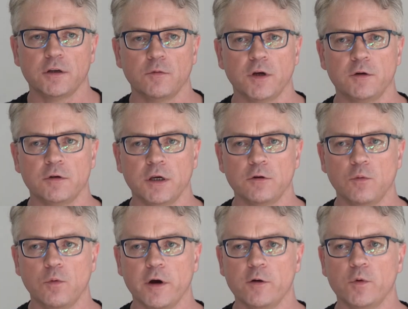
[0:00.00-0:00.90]
in
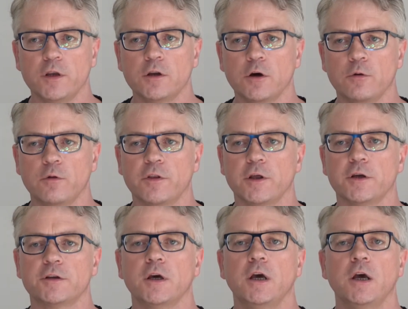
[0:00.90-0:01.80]
a way. We know
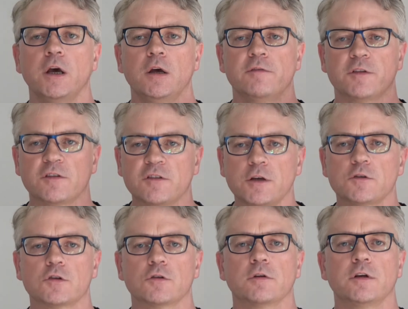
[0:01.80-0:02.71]
that for
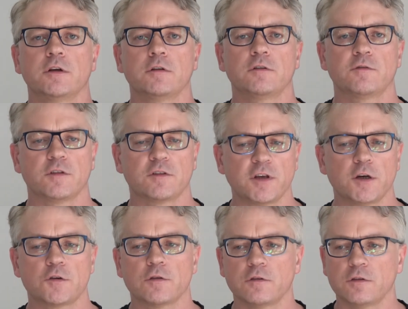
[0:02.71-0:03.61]
centuries
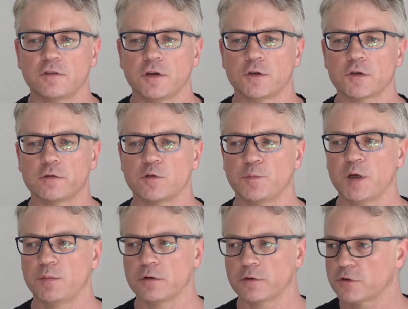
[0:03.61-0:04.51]
and centuries,
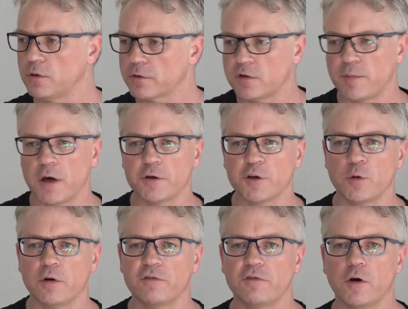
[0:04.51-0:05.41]
people talked about
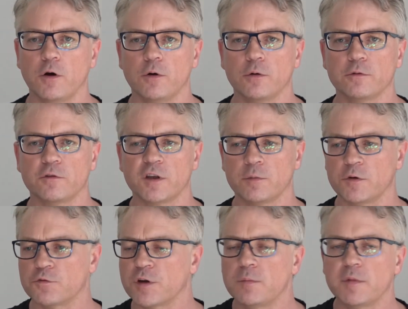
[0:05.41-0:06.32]
UFOs. They were
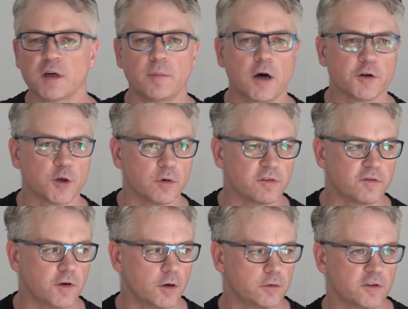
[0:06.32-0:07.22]
dreaming about
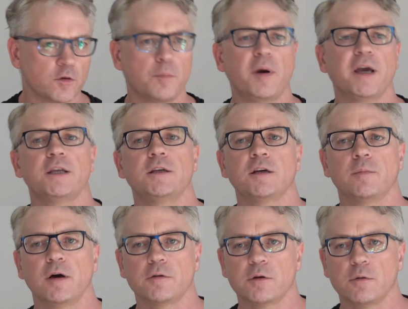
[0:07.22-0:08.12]
UFOs. They were painting
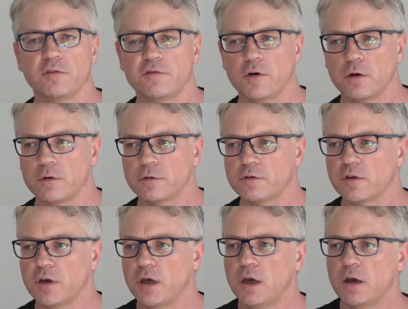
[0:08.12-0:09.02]
about
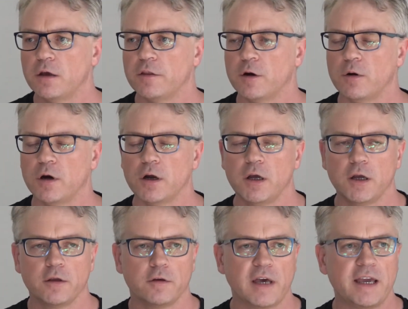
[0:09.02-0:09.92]
UFOs. There were
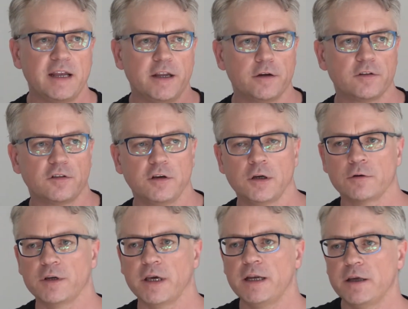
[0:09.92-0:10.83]
aliens
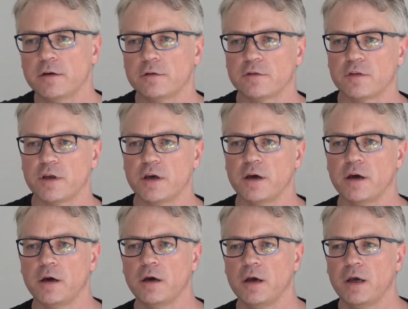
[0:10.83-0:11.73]
here and aliens
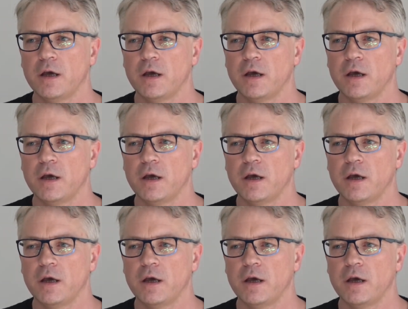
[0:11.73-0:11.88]
there.